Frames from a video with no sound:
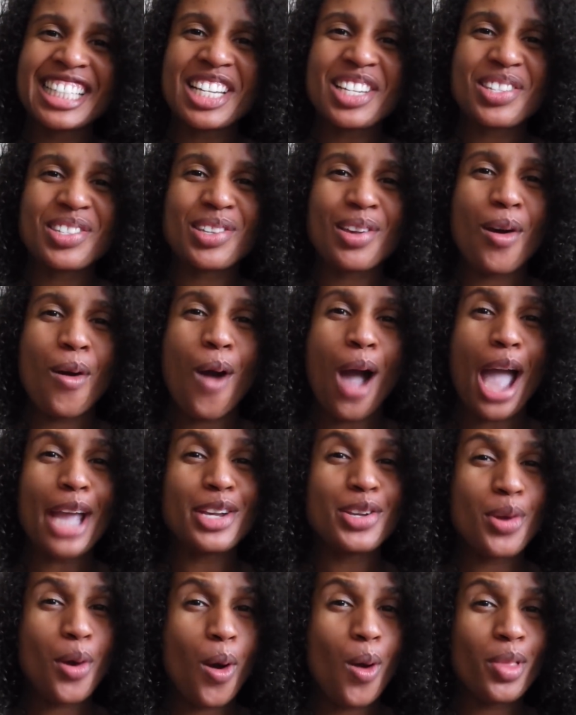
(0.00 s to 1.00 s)
So I
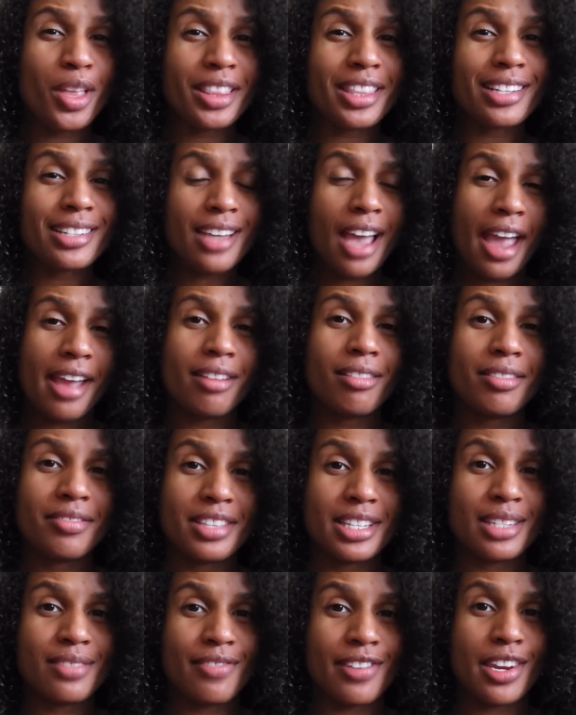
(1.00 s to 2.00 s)
know that the title of
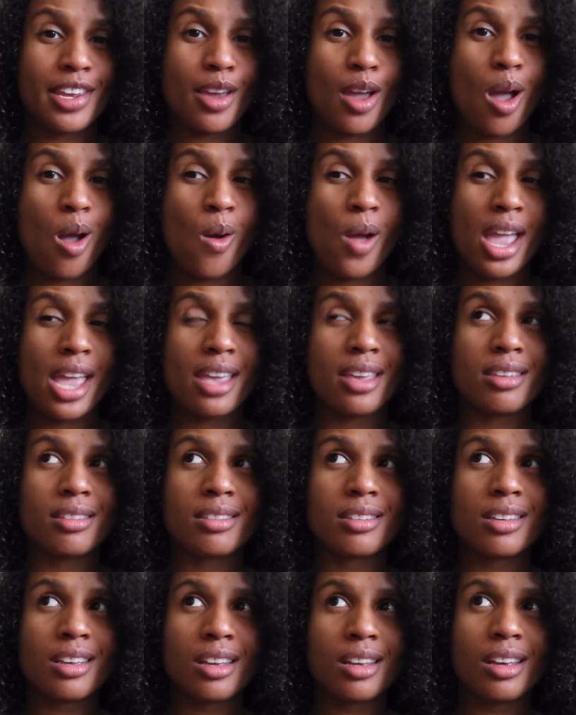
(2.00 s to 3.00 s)
this video
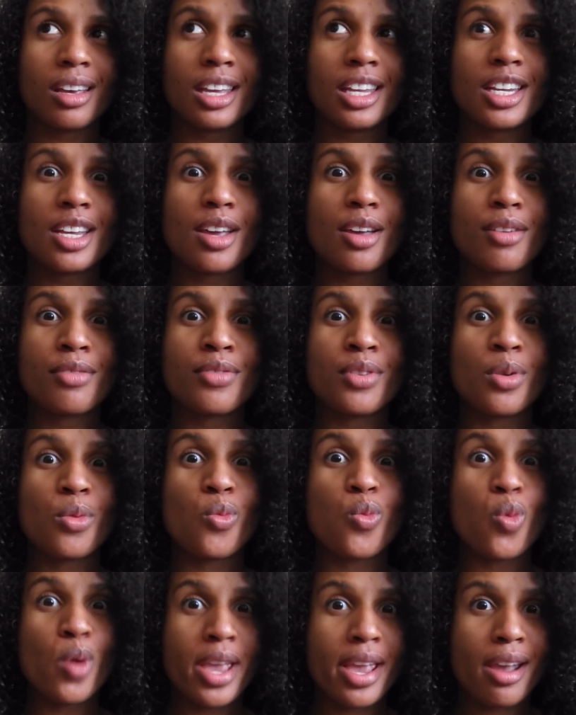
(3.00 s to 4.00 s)
is kind
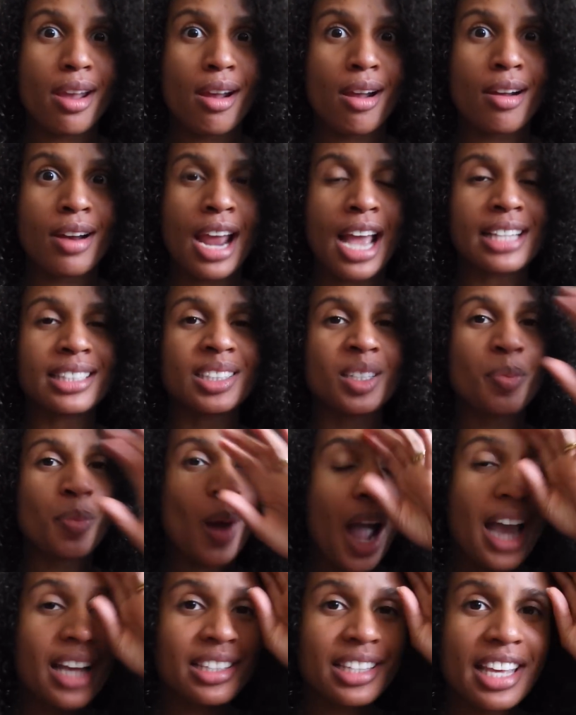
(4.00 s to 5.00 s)
of weird and
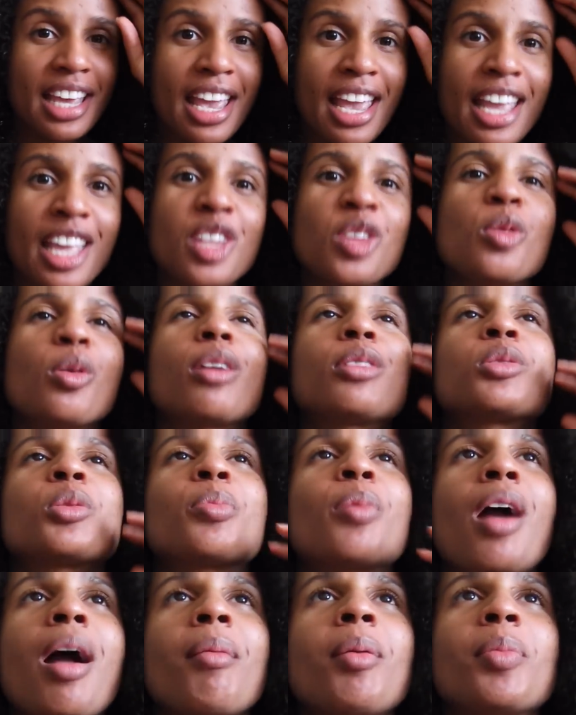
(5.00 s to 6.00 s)
surprising, and you guys
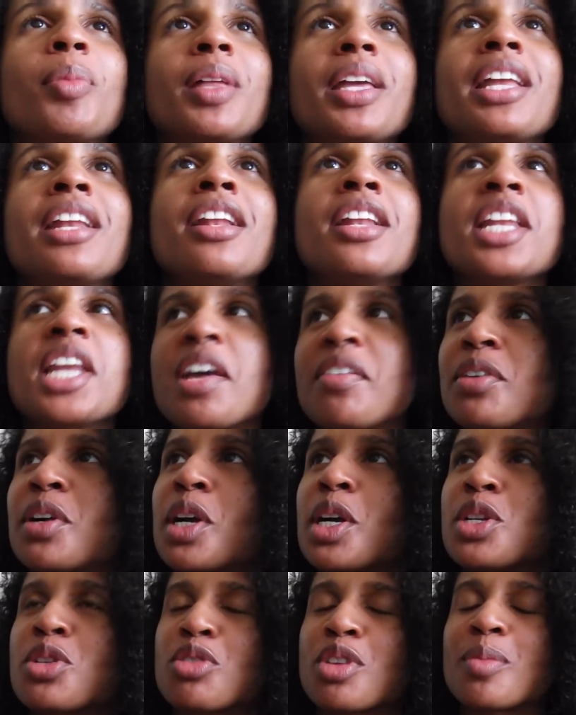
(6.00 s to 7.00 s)
would probably never
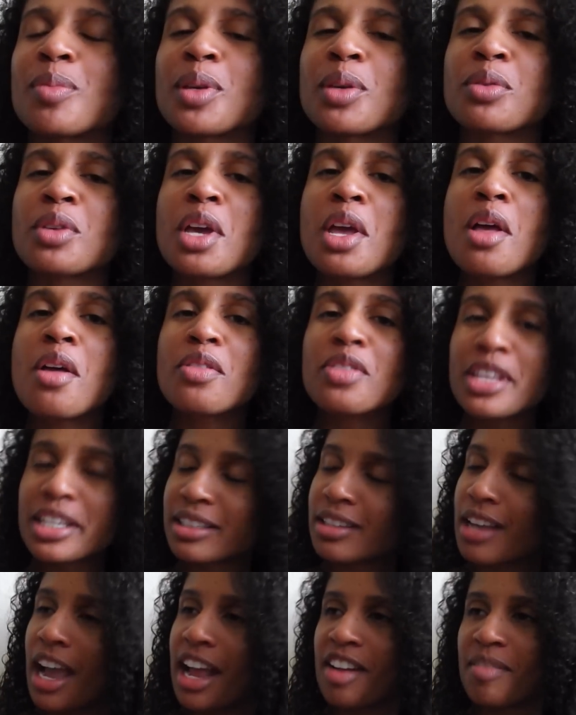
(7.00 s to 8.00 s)
attribute this
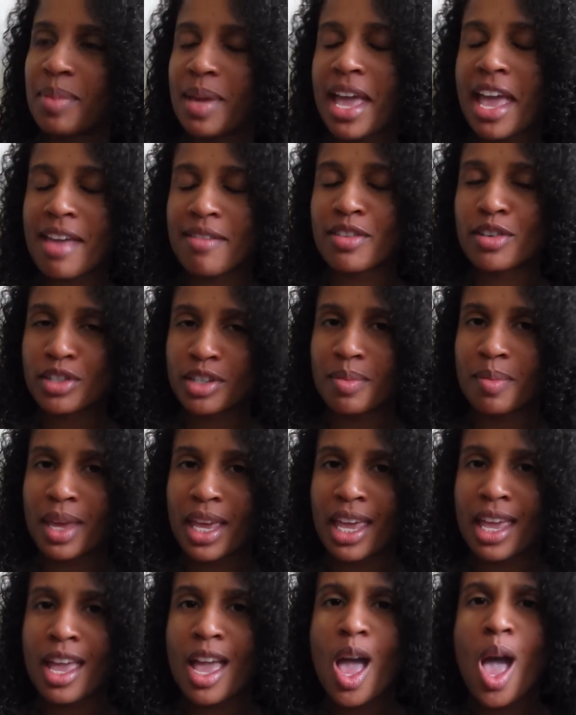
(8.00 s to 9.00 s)
kind of behavior to me,